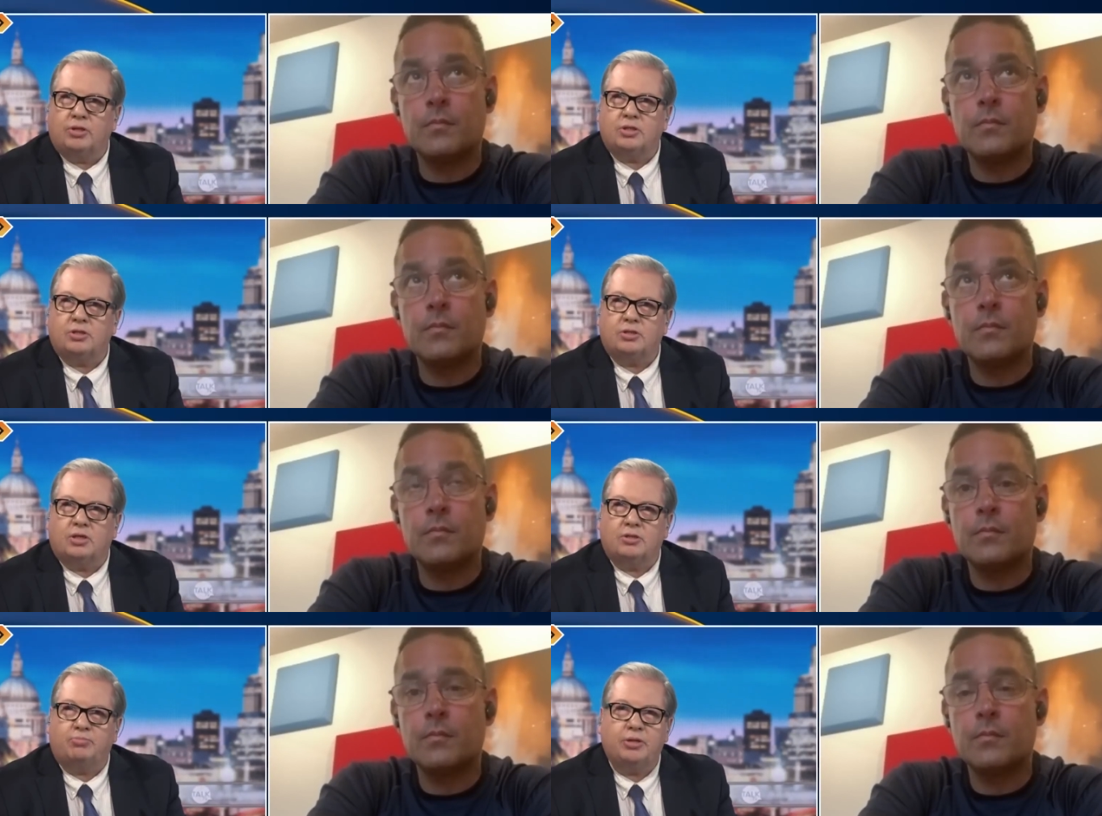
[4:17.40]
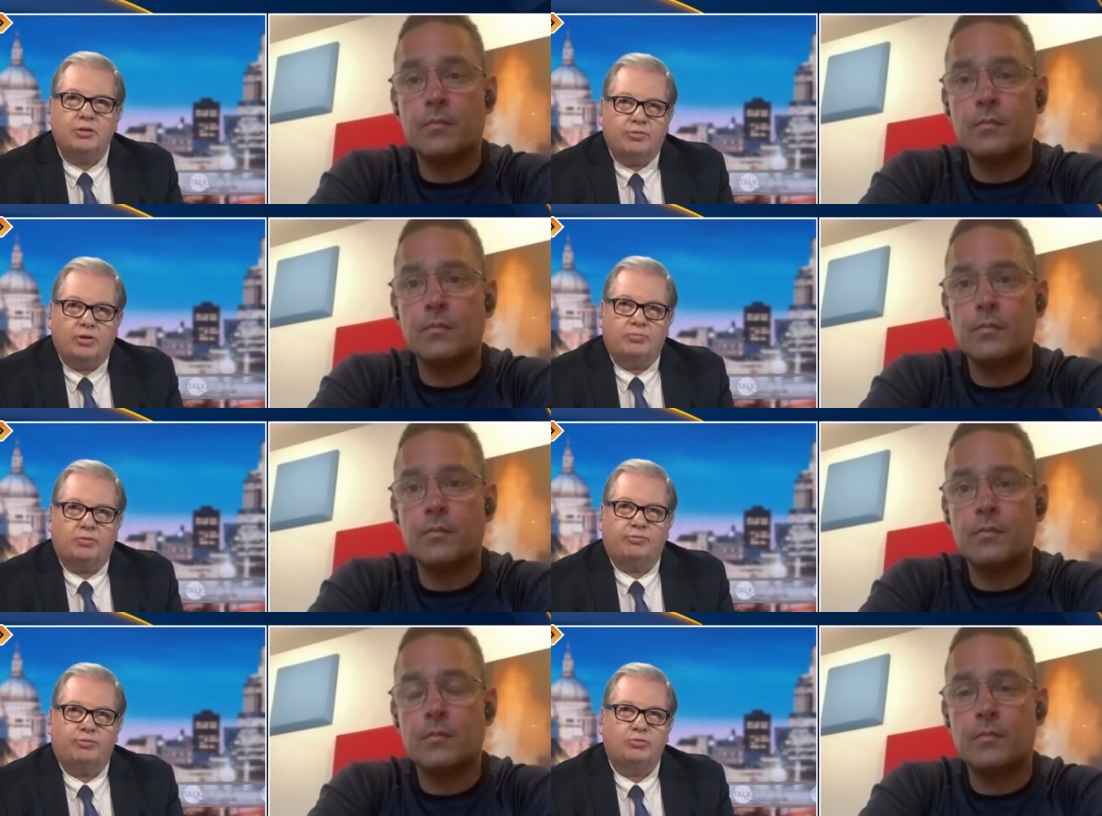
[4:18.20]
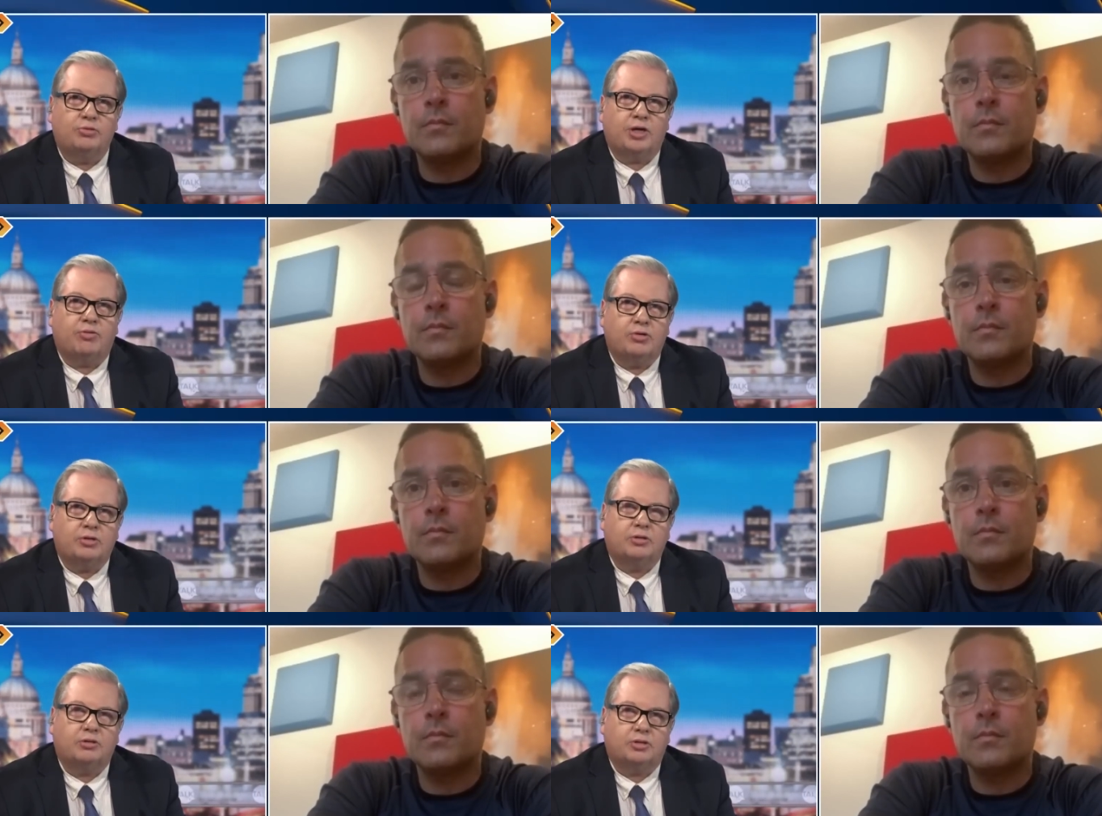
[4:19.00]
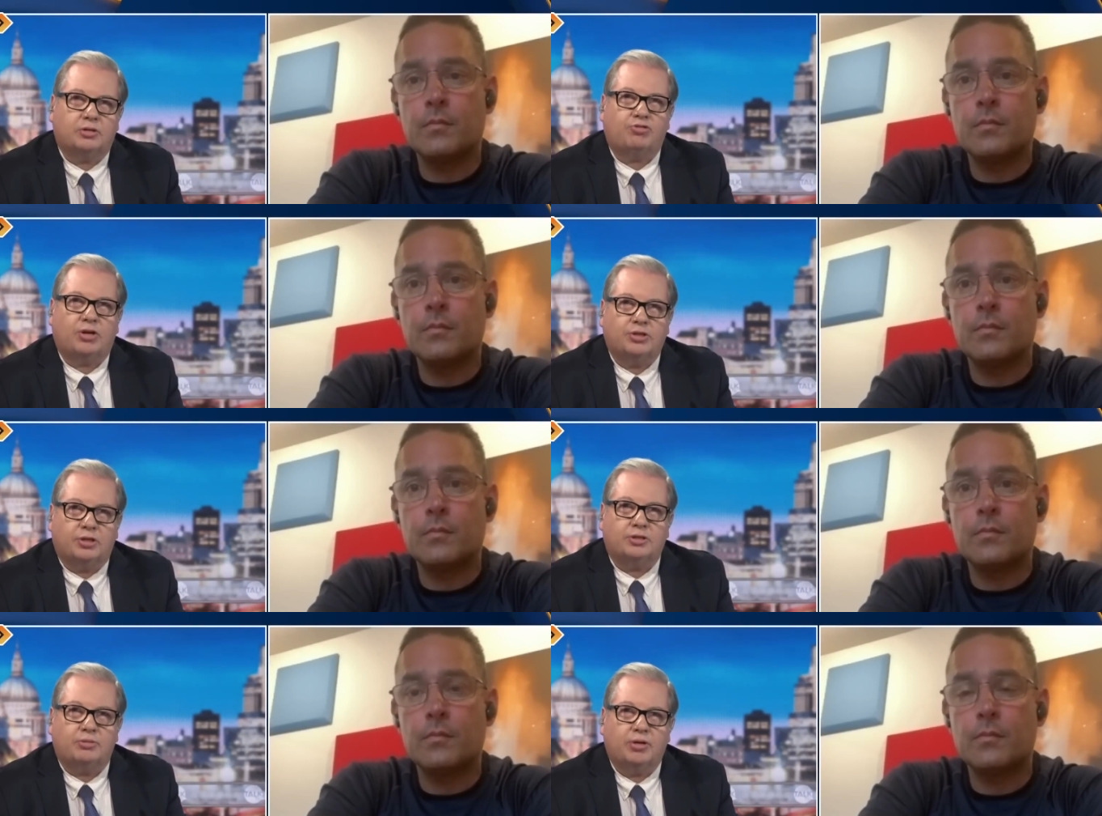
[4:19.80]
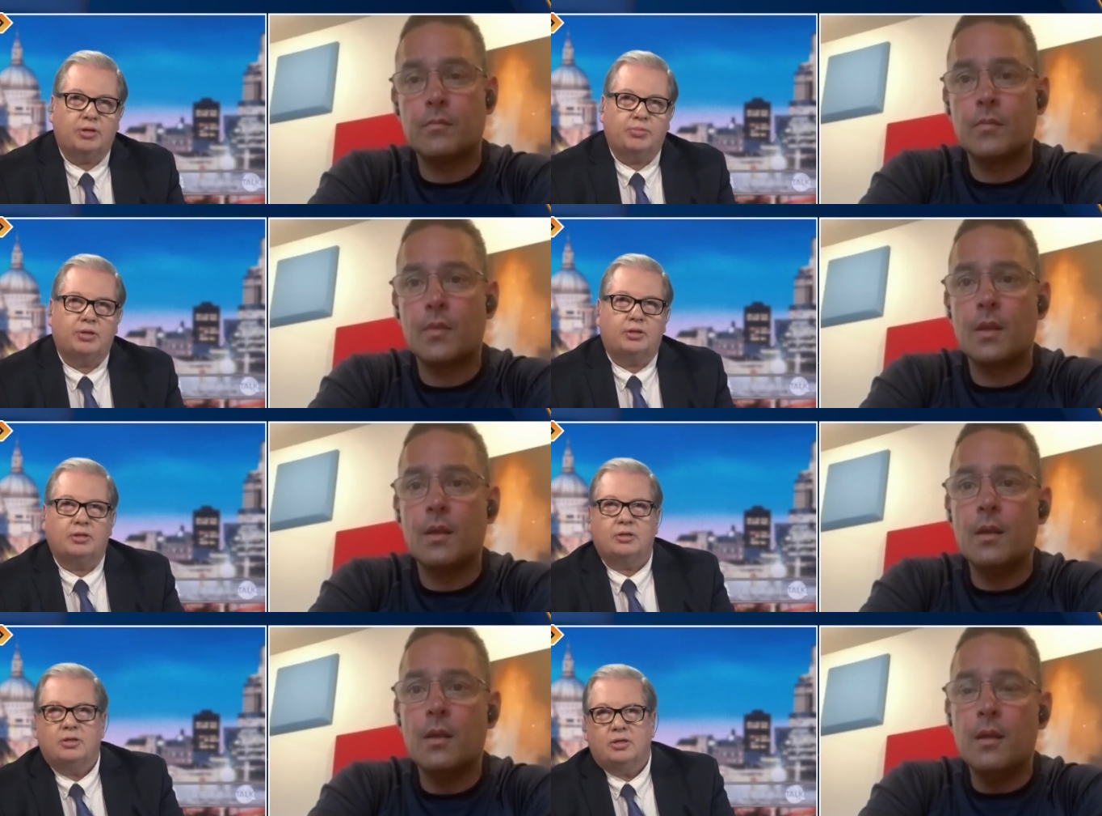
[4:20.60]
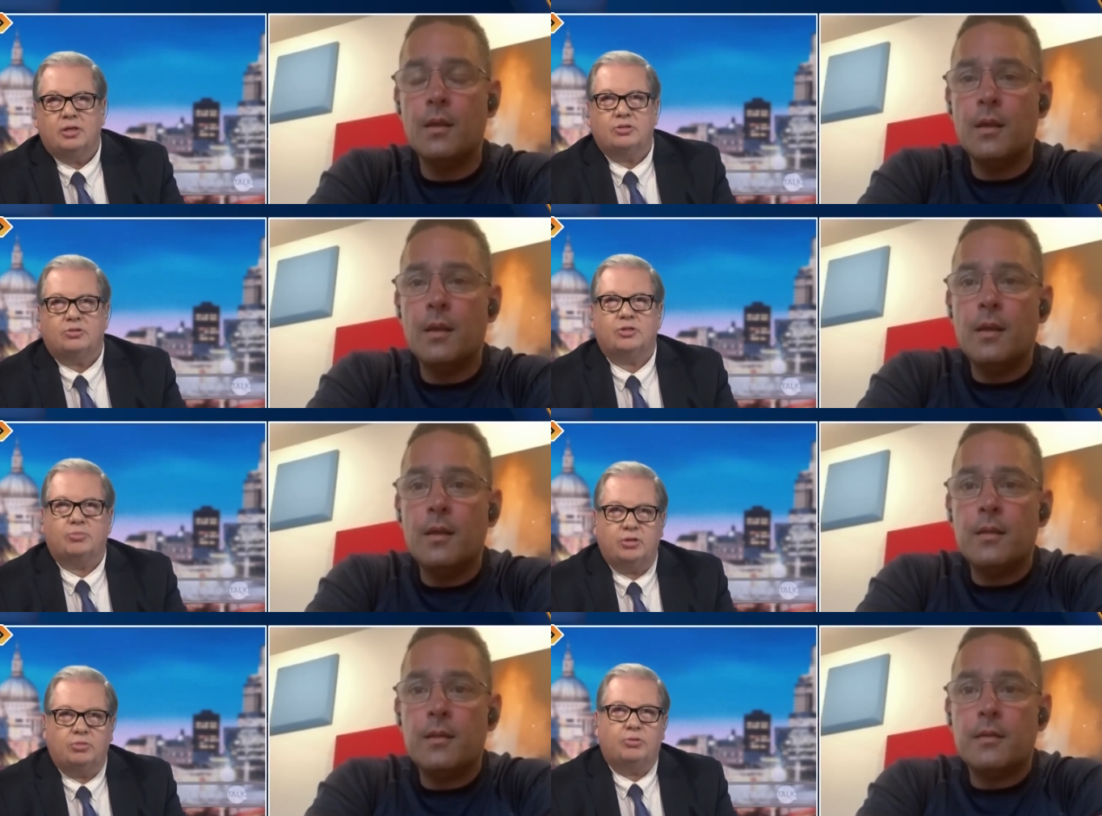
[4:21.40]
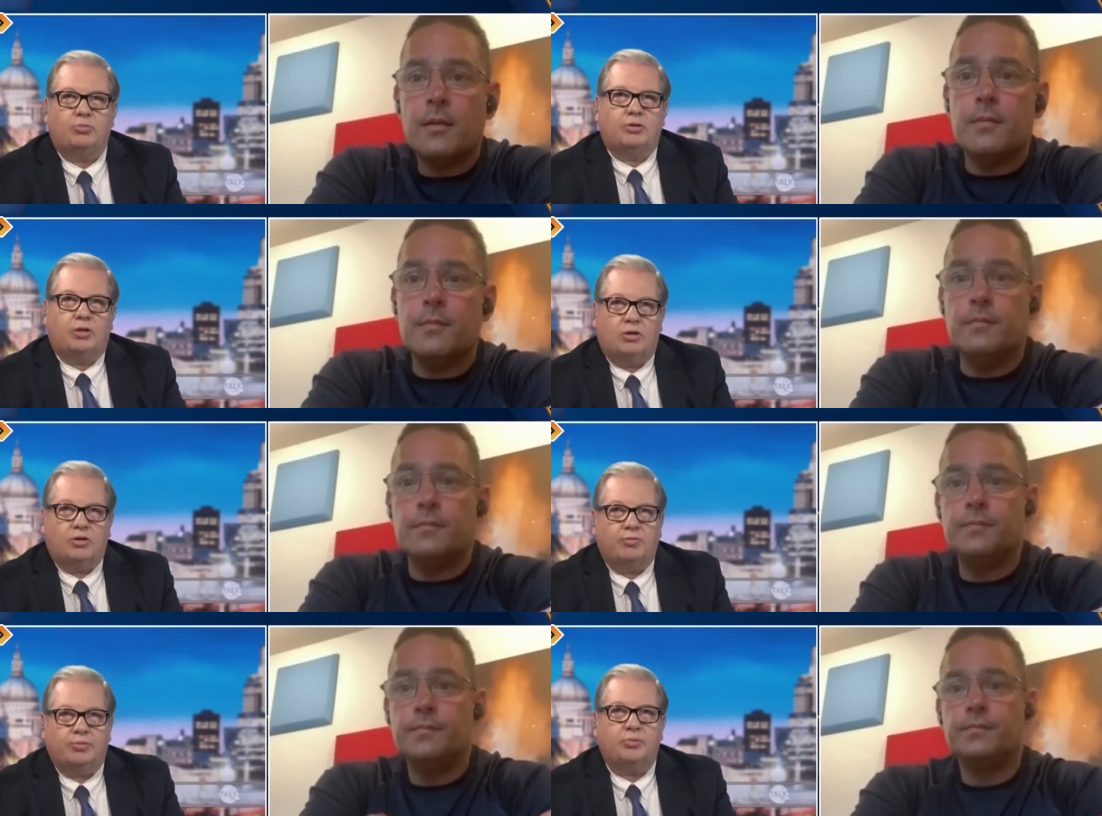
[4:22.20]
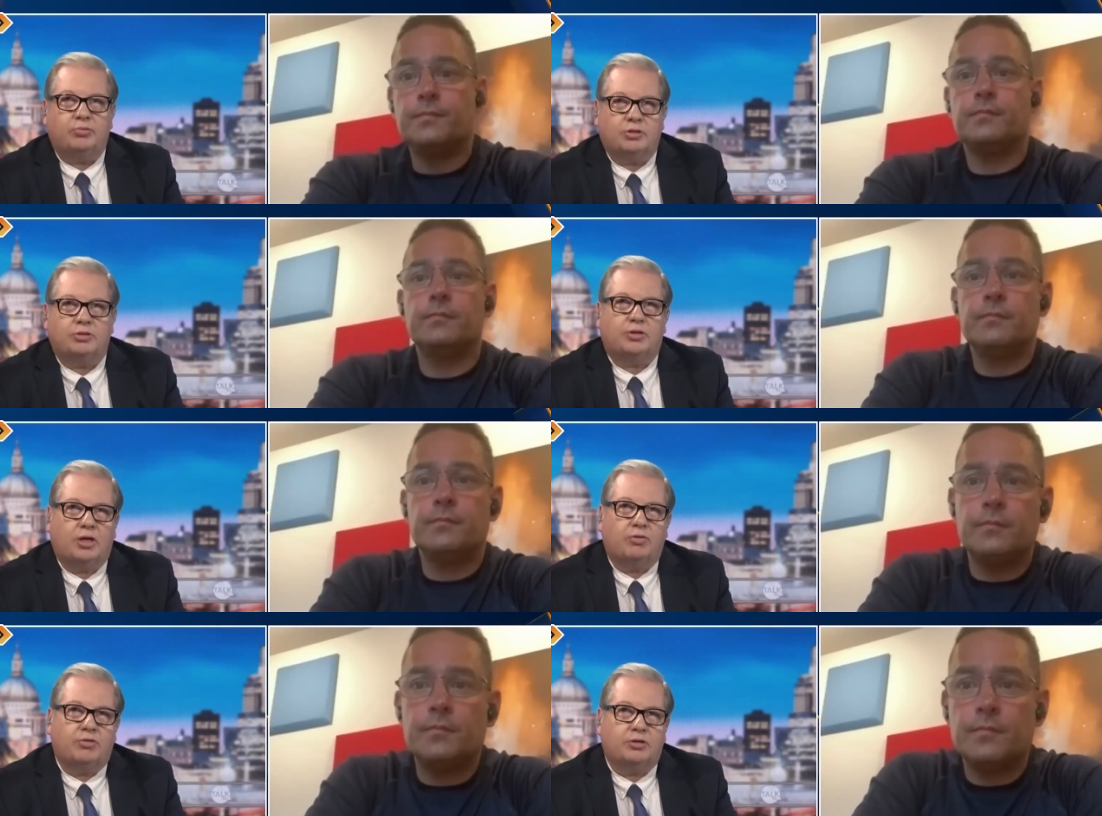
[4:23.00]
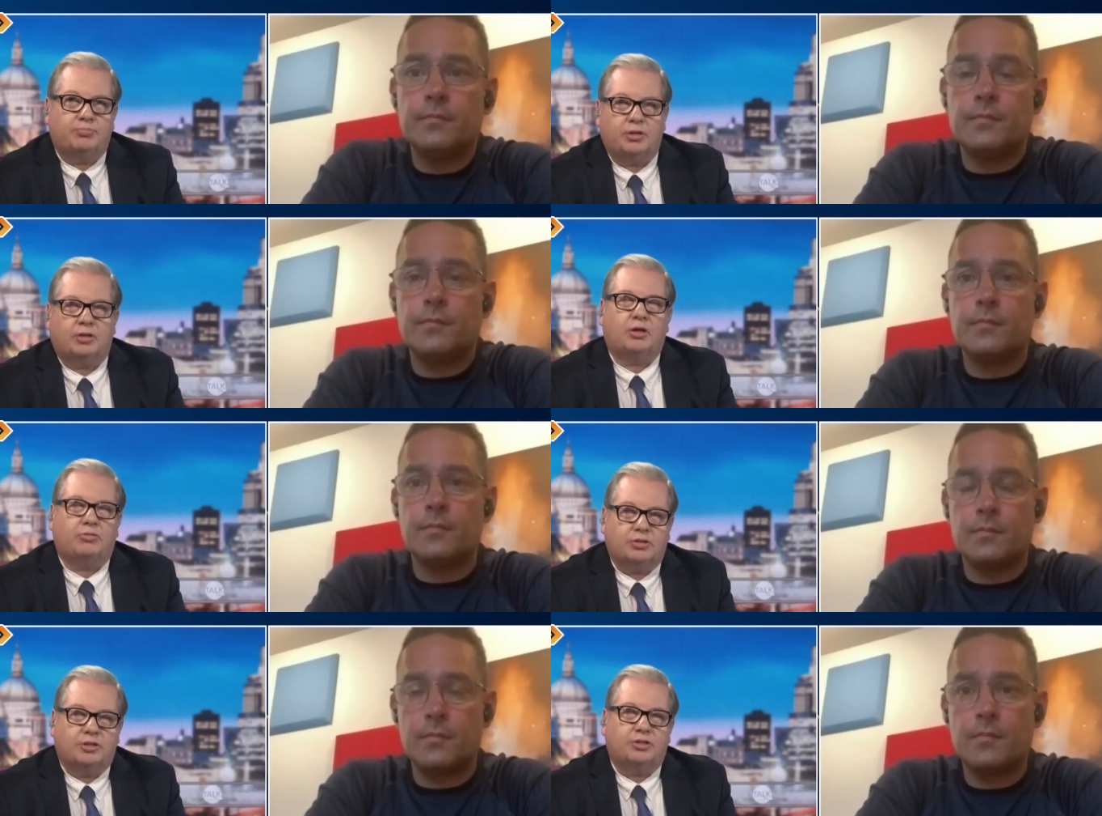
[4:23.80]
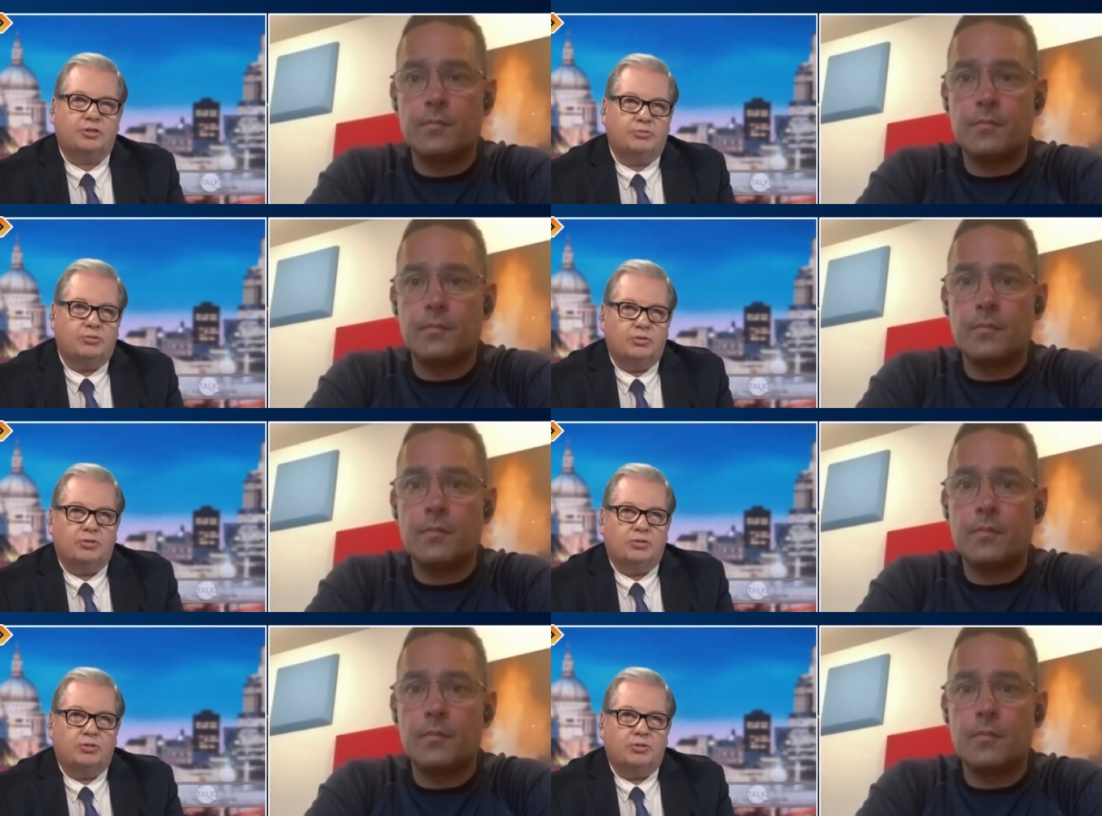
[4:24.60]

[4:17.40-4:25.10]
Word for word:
Speaker 1: this as, as a bit of a, a, fool's errand, as tragic as it may be, that it's not something you would want a lot of people to encourage, be encouraged to do?